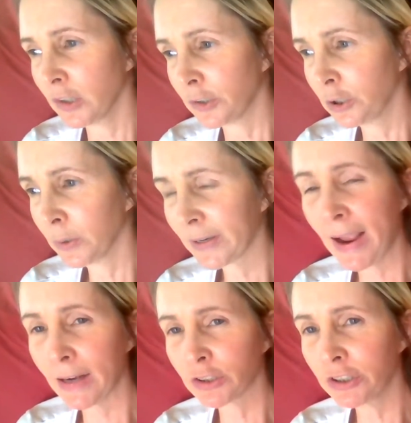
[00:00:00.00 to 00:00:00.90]
to a
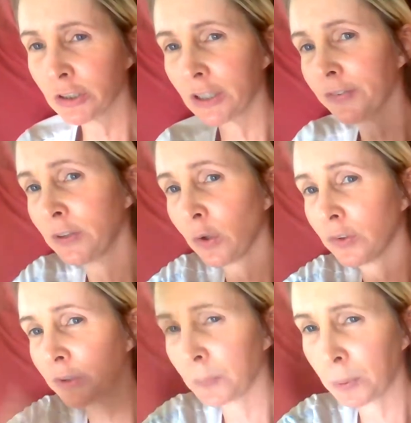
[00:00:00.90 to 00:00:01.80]
cashier, even though
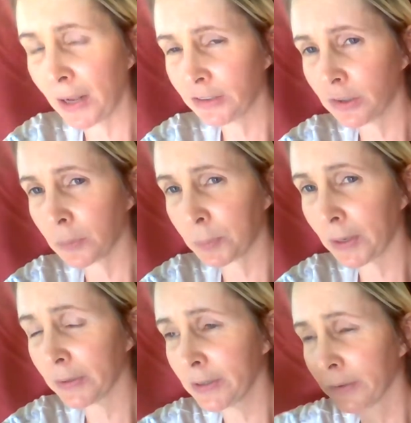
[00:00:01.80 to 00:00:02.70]
there's a plastic
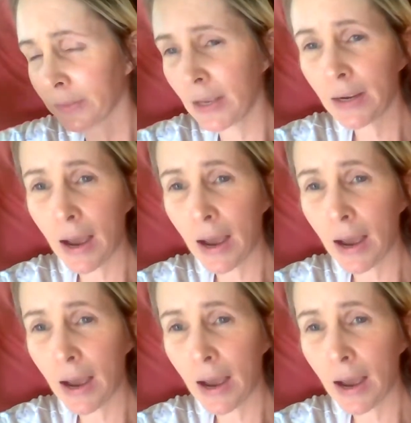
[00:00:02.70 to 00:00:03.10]
barrier thing.